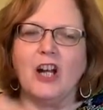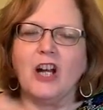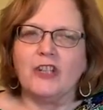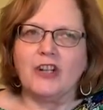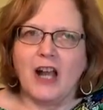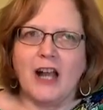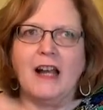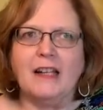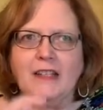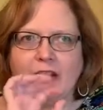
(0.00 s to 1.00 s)
larger
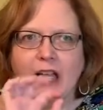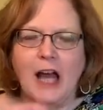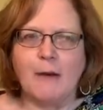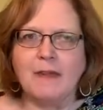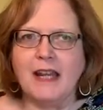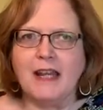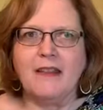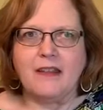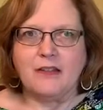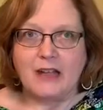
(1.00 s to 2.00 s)
eye to accommodate
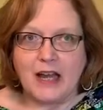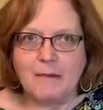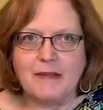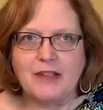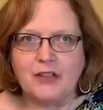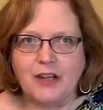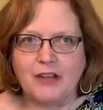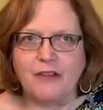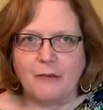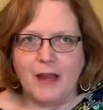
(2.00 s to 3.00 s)
the top
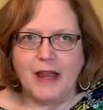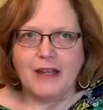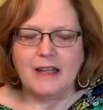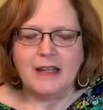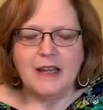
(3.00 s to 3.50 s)
stitching thread,